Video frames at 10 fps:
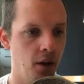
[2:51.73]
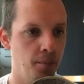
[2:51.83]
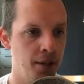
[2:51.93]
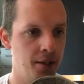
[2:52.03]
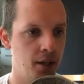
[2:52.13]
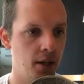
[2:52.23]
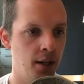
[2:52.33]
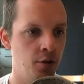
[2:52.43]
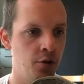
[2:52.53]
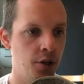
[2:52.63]

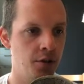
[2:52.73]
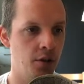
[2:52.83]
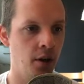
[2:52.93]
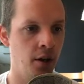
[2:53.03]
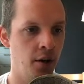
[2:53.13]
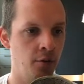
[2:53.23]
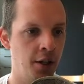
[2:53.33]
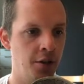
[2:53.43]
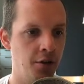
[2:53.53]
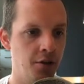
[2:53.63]
Basically, you just
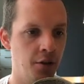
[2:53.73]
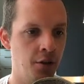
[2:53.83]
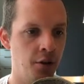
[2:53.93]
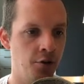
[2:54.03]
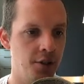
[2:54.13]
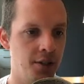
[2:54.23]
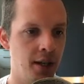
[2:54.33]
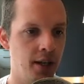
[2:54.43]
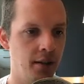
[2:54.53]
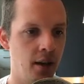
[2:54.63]
register your
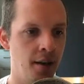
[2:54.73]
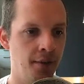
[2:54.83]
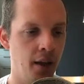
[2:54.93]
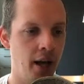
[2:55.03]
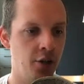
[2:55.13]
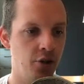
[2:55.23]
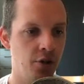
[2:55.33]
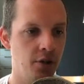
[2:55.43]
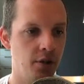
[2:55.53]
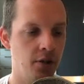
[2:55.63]
state and
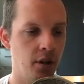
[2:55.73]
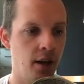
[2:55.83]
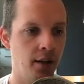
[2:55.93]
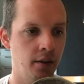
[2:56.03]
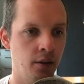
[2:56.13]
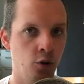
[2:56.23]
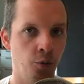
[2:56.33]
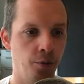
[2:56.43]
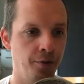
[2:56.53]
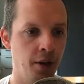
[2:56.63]
actions at the
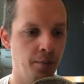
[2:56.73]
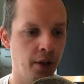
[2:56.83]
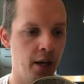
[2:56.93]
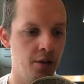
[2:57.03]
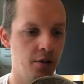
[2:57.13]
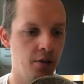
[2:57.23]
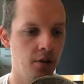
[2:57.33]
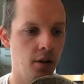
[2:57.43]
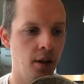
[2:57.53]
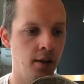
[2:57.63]
top of the
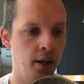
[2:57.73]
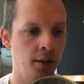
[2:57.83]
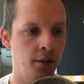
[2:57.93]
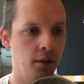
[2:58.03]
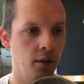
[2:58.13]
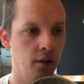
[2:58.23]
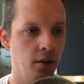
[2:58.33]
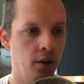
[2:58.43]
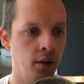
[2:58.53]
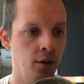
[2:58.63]
application, and then
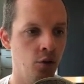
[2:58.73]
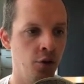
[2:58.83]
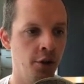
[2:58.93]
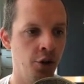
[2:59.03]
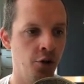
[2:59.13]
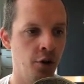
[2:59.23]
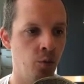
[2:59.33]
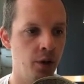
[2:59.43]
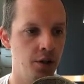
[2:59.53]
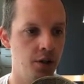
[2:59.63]
in all your
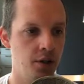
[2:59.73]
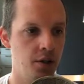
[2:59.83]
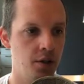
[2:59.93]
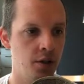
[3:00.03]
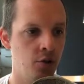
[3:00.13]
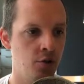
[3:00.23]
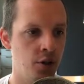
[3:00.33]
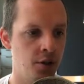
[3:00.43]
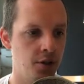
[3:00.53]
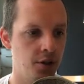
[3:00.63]
widgets, you
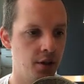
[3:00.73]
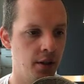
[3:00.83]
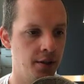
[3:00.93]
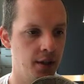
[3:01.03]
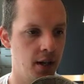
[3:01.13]
just, let's see